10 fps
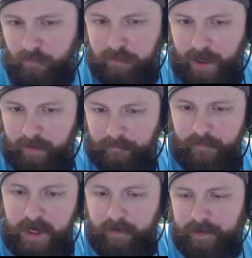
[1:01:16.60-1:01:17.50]
Blant.
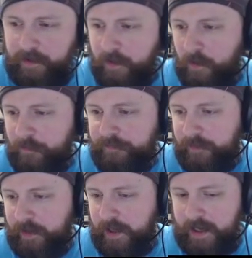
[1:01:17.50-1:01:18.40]
There we go.
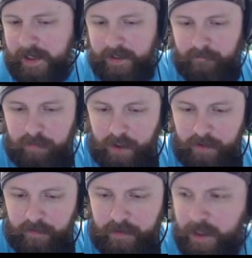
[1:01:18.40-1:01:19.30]
And
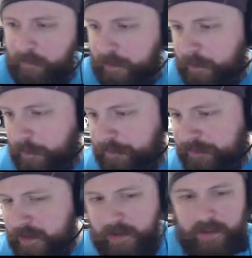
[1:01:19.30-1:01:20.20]
blant. There we go.
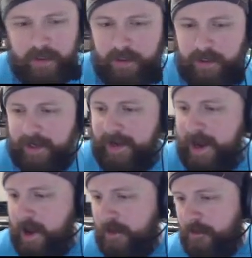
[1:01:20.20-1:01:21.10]
And
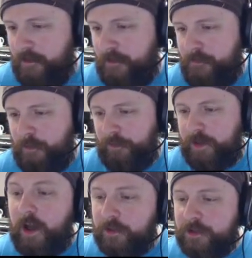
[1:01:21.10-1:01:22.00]
now for the
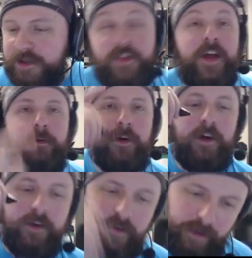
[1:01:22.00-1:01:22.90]
colors. Then we're going
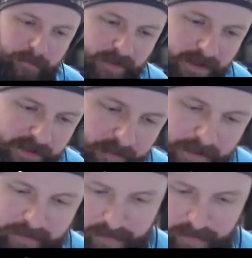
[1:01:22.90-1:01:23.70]
to thicken up the lines a little bit.